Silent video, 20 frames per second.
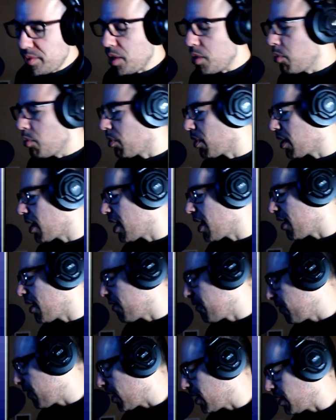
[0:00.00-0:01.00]
We're at a
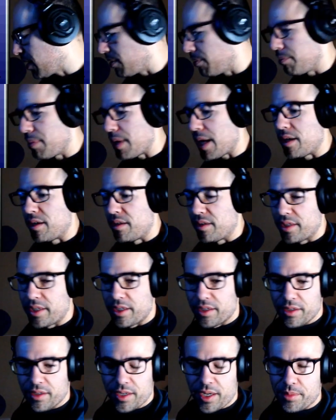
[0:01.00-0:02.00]
final battle here.
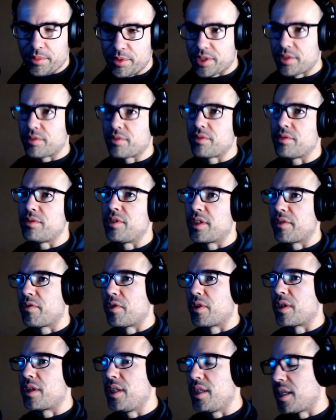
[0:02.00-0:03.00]
I'm just looking for a
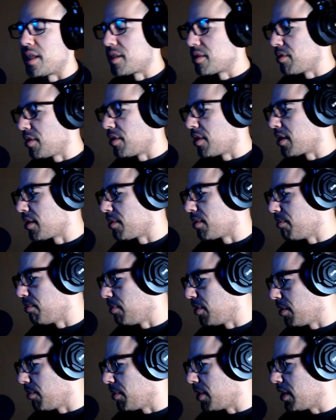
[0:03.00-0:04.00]
Kleenex so I can blow
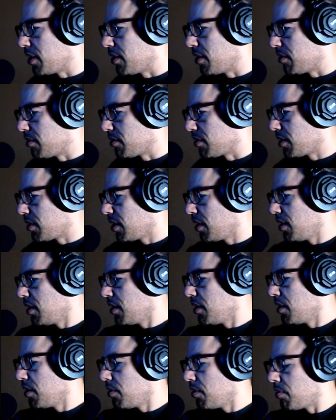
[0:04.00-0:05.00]
my nose.
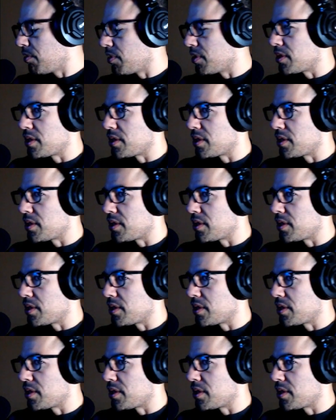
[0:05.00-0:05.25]
1 second, guys.